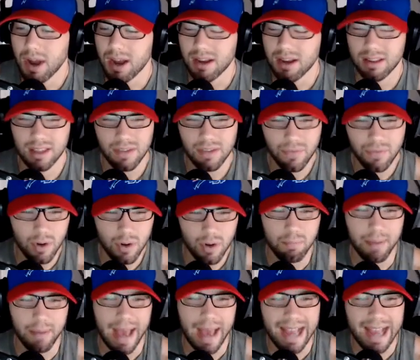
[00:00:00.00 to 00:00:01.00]

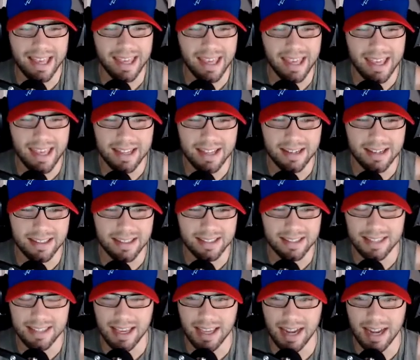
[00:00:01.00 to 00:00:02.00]
Clifford back in the
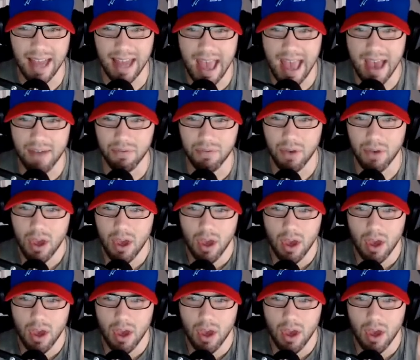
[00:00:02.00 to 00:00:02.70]
second half.